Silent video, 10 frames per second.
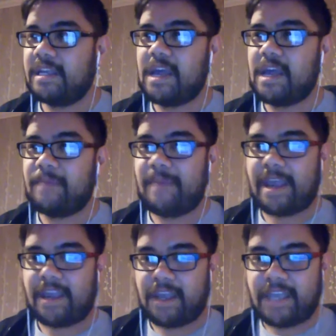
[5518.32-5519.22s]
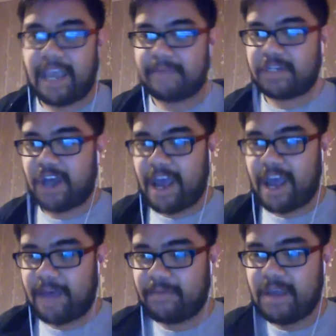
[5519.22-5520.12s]
mecha game
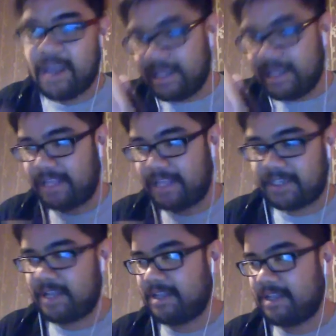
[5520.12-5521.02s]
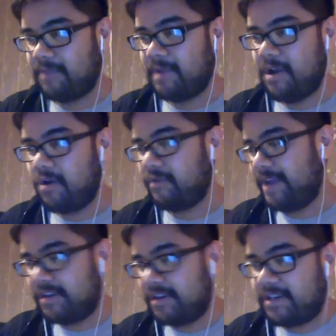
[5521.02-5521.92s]
jam. Links all out down below.
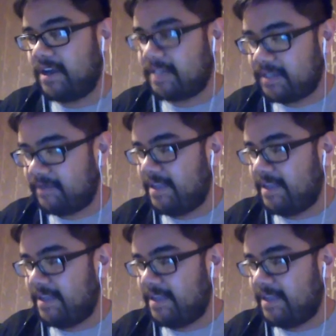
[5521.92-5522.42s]
Find all the content stuff